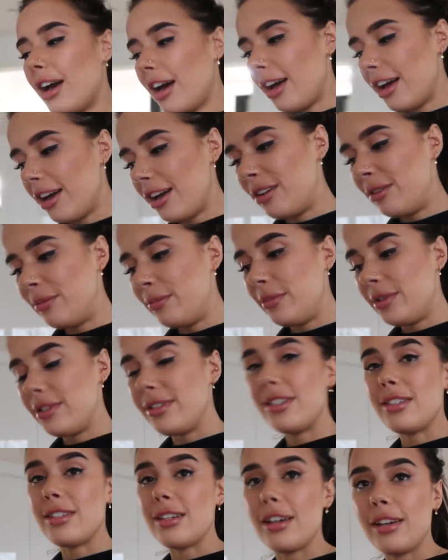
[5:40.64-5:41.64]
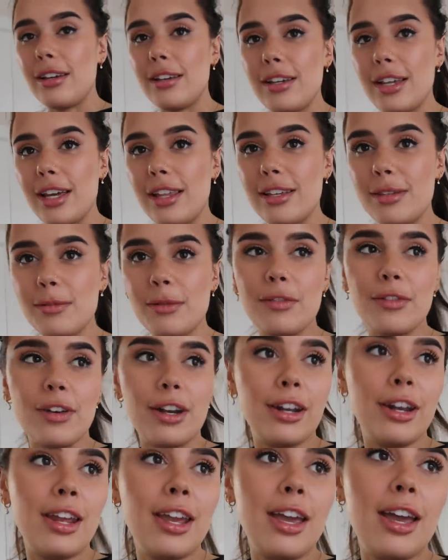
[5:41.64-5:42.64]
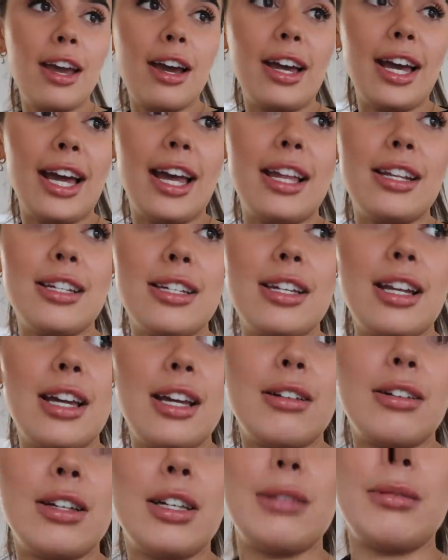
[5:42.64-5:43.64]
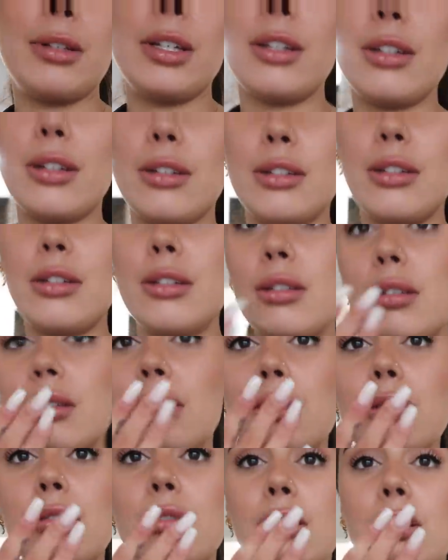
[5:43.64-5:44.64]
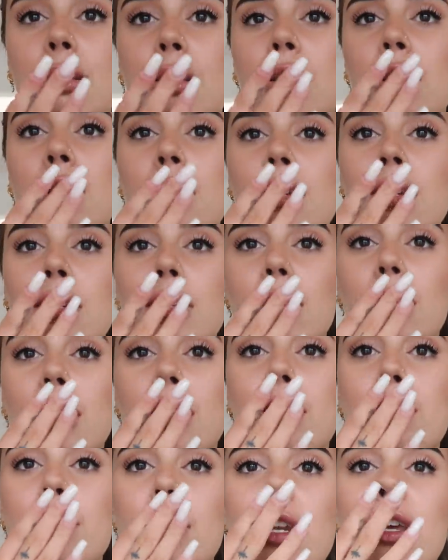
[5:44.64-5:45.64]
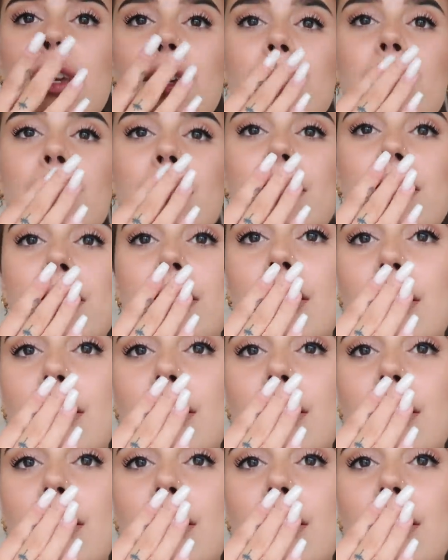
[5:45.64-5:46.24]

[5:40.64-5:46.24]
Um, so yeah, that's been fun. And now I am going to get my nails